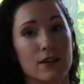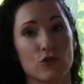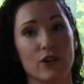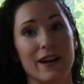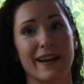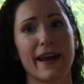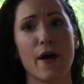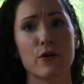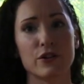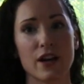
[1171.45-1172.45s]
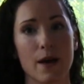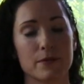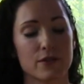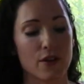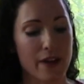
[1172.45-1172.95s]
granite
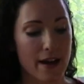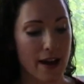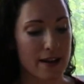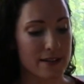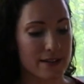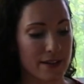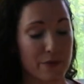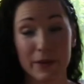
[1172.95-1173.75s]
countertops and all that kind of stuff,